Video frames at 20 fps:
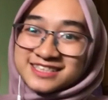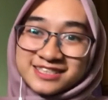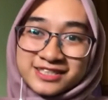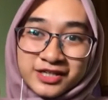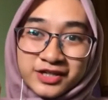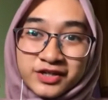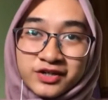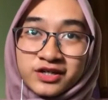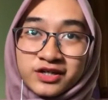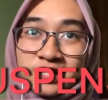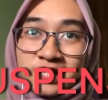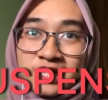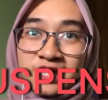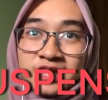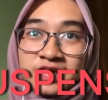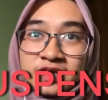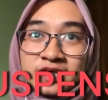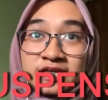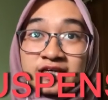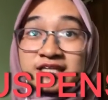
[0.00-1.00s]
Thirdly
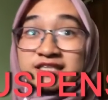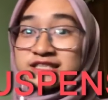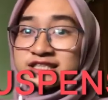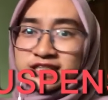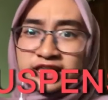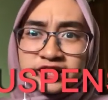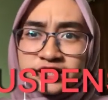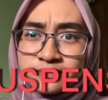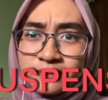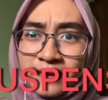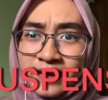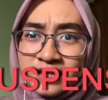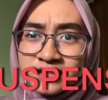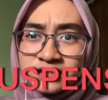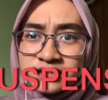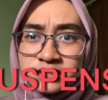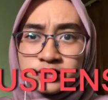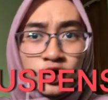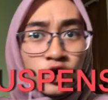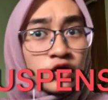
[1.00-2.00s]
is
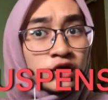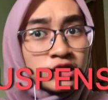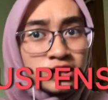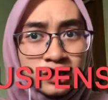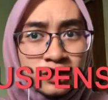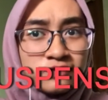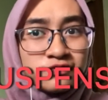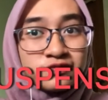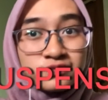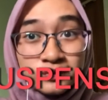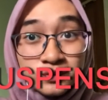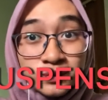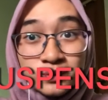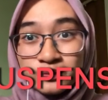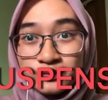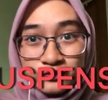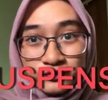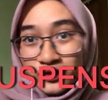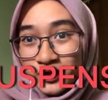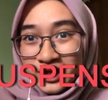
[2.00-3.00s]
suspense or leave
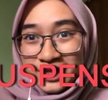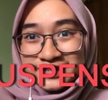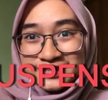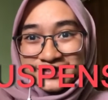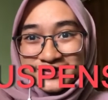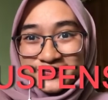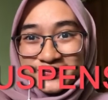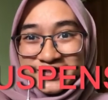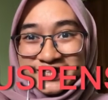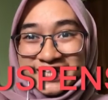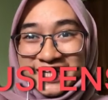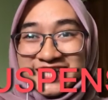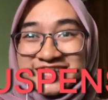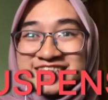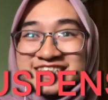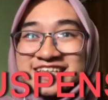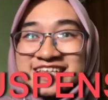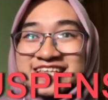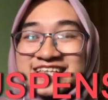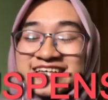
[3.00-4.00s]
room for
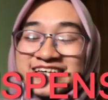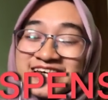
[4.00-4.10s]
interpretation.